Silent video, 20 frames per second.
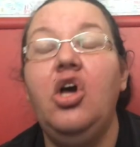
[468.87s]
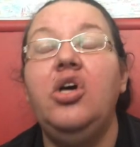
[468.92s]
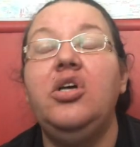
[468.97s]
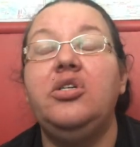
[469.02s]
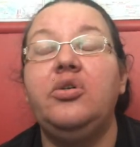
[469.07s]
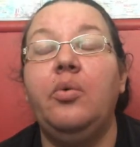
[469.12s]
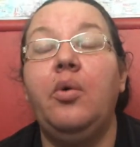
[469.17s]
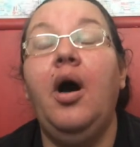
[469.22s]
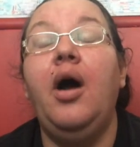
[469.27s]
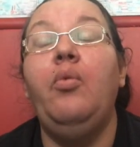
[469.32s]

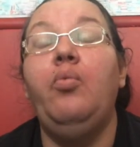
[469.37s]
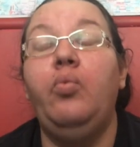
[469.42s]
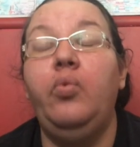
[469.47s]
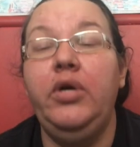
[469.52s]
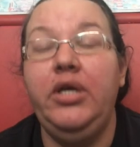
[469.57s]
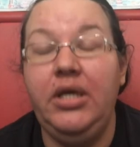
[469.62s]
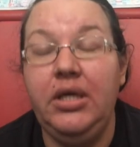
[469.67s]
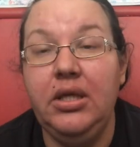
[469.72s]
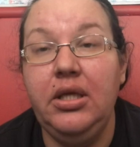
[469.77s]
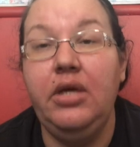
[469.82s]
So I
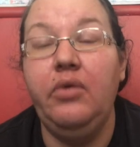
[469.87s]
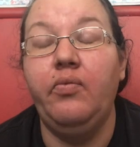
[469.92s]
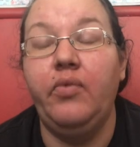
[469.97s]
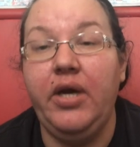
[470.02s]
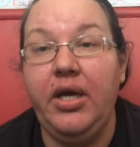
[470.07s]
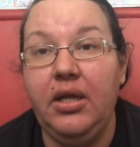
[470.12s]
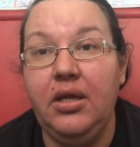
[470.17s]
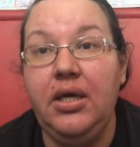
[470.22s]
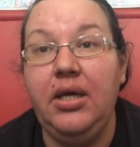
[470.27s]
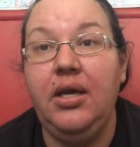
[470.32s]
really,
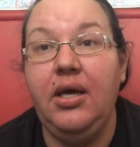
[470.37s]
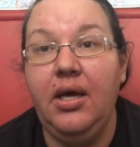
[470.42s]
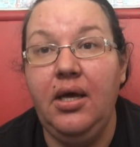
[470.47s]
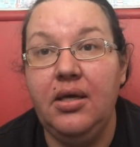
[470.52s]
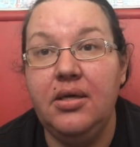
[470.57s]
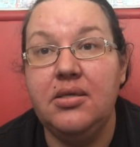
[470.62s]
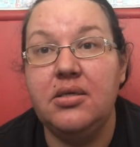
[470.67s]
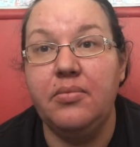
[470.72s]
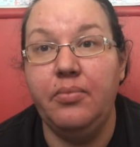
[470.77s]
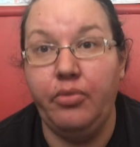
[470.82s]
really
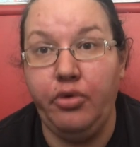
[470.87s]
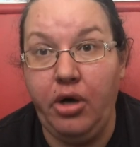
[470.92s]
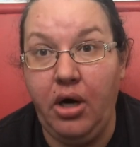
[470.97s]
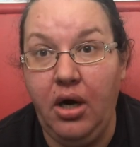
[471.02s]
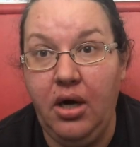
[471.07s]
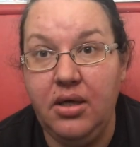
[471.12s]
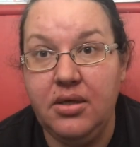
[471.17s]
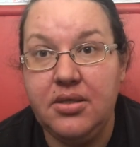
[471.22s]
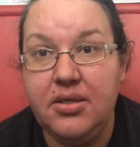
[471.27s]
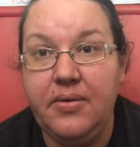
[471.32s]
needed some
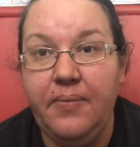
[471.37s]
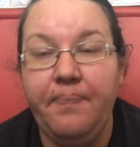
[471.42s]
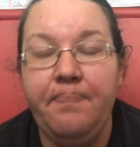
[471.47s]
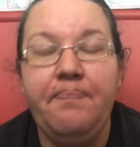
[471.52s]
bras.